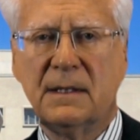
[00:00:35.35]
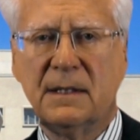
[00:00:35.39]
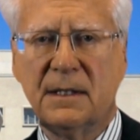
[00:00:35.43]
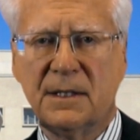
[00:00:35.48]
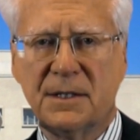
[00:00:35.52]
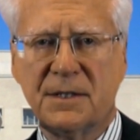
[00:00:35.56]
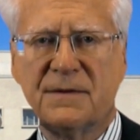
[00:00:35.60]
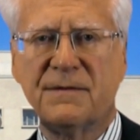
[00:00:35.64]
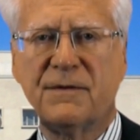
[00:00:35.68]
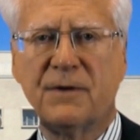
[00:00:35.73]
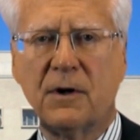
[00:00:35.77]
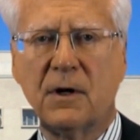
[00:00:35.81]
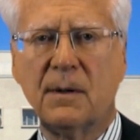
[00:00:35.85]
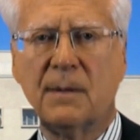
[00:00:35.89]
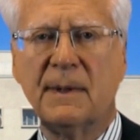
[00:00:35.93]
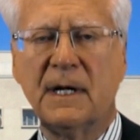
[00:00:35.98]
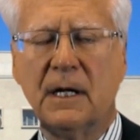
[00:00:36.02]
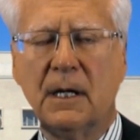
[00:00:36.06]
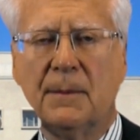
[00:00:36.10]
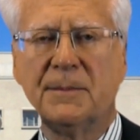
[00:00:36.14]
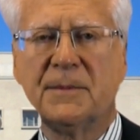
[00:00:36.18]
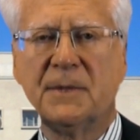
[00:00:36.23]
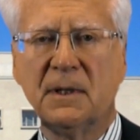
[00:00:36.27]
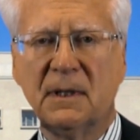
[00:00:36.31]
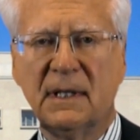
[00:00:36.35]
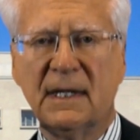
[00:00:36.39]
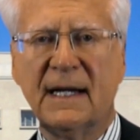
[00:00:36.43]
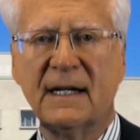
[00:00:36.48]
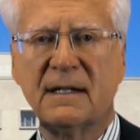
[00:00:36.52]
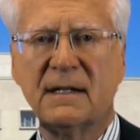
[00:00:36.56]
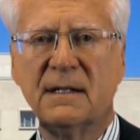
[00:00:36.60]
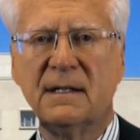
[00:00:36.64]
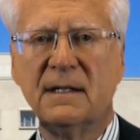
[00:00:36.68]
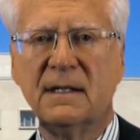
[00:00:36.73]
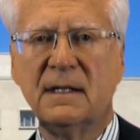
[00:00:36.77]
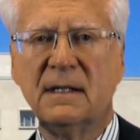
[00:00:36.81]
This firm helped
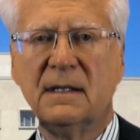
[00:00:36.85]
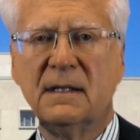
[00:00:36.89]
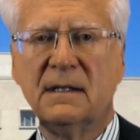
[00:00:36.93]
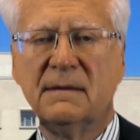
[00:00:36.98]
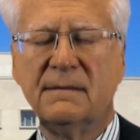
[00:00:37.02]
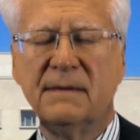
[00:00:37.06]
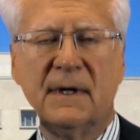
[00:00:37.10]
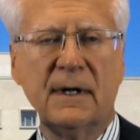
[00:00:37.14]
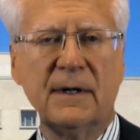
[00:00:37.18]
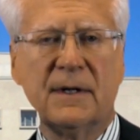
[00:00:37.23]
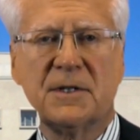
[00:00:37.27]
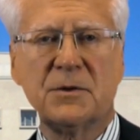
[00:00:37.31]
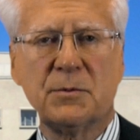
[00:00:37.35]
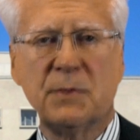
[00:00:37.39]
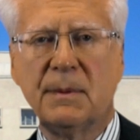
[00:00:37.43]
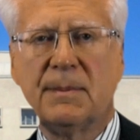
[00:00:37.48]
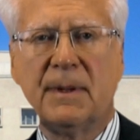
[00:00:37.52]
elect various